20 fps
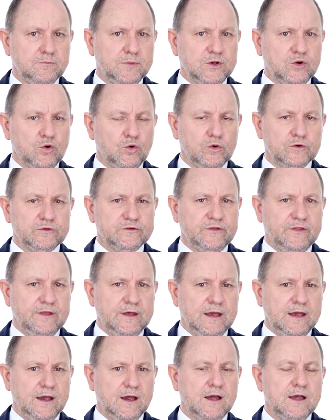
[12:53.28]
because
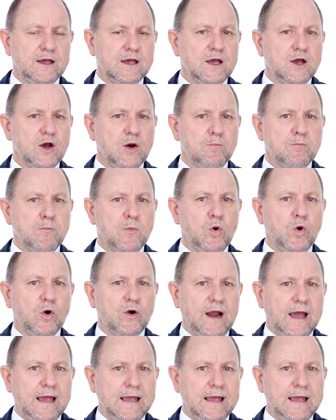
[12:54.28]
they're more